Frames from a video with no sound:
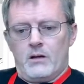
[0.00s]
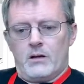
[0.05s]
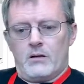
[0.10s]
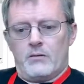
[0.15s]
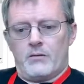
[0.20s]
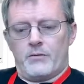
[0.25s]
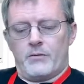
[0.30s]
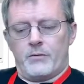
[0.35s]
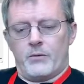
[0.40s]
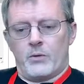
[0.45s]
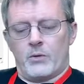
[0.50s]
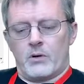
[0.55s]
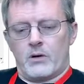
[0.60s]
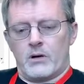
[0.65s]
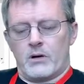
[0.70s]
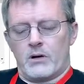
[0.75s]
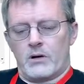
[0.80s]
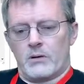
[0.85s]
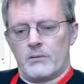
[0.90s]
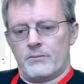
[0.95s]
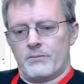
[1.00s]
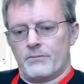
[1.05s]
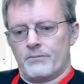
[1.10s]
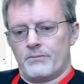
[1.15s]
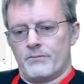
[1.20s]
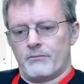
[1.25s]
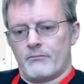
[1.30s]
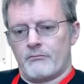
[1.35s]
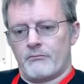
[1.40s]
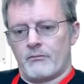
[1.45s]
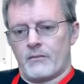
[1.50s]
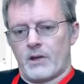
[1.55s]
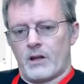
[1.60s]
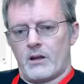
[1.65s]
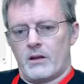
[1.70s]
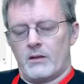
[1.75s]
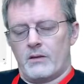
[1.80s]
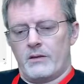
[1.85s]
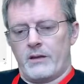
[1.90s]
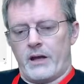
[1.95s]
for
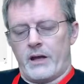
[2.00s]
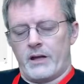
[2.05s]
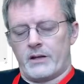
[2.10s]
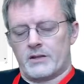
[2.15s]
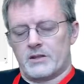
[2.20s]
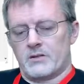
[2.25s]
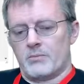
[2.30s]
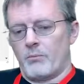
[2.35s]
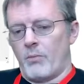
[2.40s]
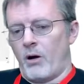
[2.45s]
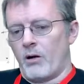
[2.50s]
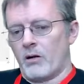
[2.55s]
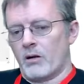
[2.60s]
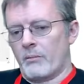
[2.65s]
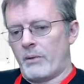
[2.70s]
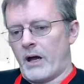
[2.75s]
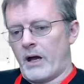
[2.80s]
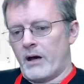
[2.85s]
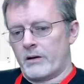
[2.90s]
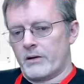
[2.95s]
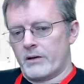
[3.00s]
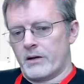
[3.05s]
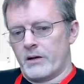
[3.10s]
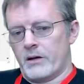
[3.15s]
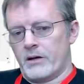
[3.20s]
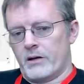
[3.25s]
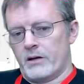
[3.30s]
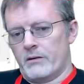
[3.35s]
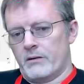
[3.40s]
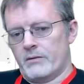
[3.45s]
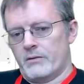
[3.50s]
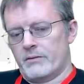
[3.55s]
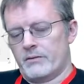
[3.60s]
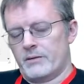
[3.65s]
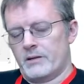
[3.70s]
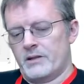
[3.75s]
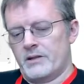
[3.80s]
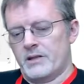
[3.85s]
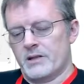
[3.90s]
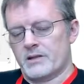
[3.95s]
that small amount of
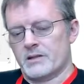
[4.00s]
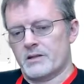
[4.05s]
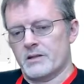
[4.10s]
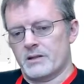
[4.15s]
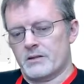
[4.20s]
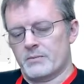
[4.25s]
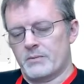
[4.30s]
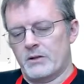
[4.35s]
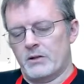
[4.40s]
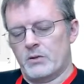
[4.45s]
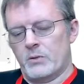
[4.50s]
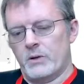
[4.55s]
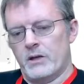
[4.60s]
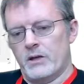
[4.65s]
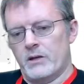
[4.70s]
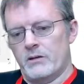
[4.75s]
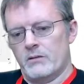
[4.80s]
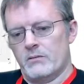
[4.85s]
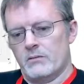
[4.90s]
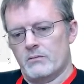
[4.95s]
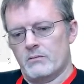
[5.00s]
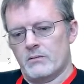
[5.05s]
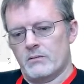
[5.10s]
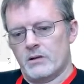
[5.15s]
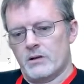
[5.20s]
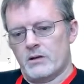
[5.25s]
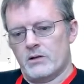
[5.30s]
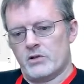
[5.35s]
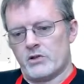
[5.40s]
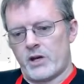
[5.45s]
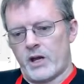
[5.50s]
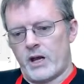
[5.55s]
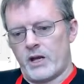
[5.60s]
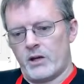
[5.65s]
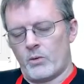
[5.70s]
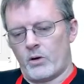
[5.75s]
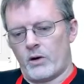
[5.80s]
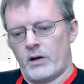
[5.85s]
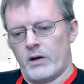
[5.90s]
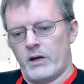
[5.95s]
distance between
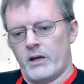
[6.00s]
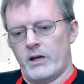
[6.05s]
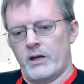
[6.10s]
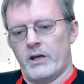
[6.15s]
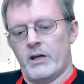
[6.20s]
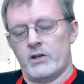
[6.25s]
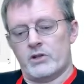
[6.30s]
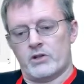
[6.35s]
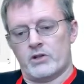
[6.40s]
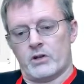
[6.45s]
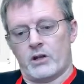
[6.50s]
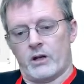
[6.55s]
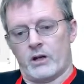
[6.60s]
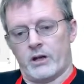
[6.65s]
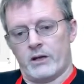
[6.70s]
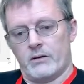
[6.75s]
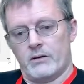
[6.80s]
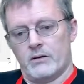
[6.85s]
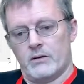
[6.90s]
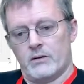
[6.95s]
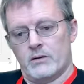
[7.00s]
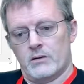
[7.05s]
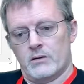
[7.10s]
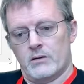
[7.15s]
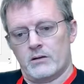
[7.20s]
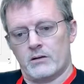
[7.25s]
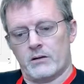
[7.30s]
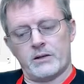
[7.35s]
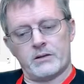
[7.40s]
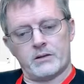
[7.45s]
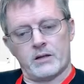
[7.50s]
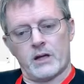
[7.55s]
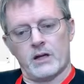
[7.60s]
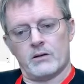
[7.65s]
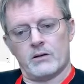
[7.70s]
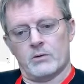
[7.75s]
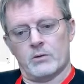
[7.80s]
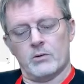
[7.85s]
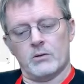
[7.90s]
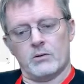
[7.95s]
January and July. So that's kind of
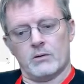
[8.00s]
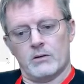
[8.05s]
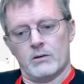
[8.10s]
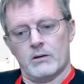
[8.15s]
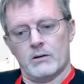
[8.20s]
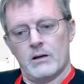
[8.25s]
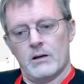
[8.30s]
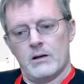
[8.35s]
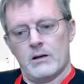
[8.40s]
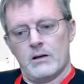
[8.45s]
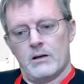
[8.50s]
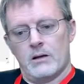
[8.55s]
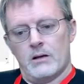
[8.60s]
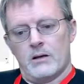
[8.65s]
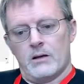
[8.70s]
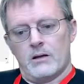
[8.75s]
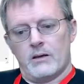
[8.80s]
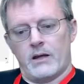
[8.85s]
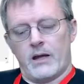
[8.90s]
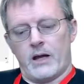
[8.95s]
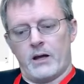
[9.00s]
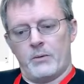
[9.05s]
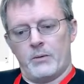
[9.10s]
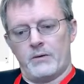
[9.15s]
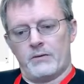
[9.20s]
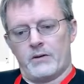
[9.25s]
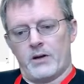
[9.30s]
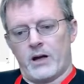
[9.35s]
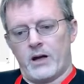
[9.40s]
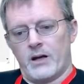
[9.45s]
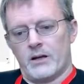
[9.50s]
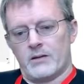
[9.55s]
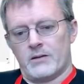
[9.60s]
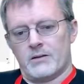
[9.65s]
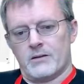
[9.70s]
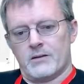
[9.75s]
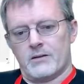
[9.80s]
cool. We've got